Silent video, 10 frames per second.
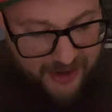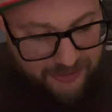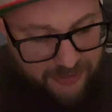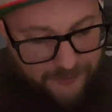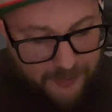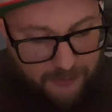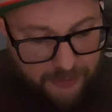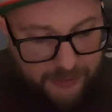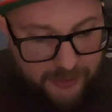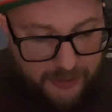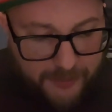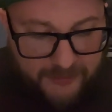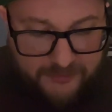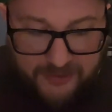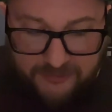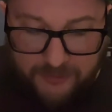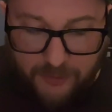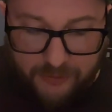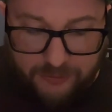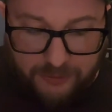I actually felt really good about
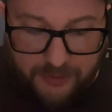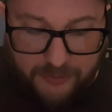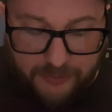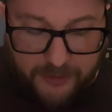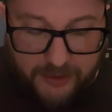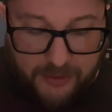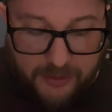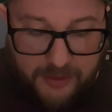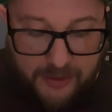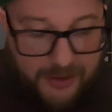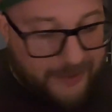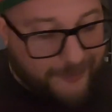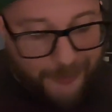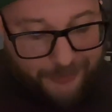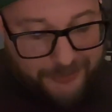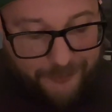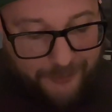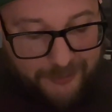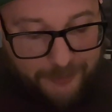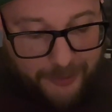Stacy wanting to drink with me. It's a whole
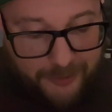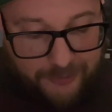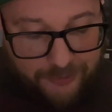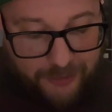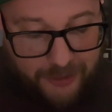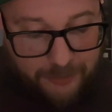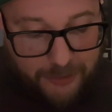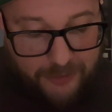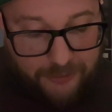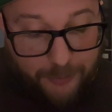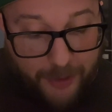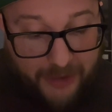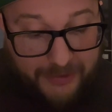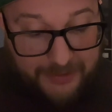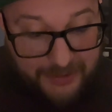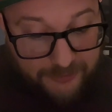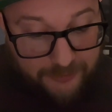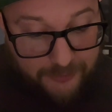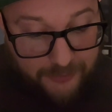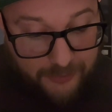different experience drinking because your body
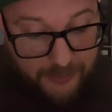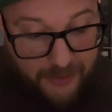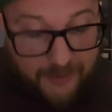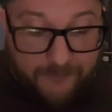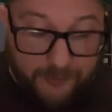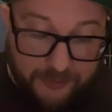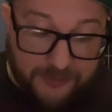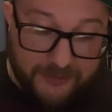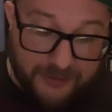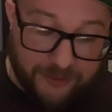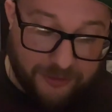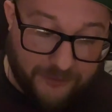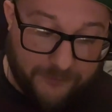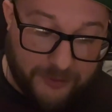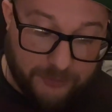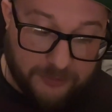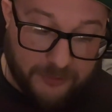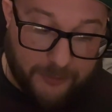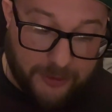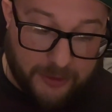needs you to versus to get shit-faced
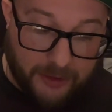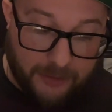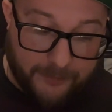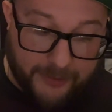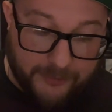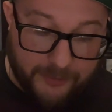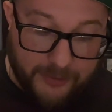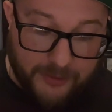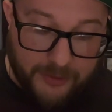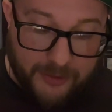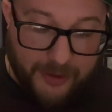with someone you care about.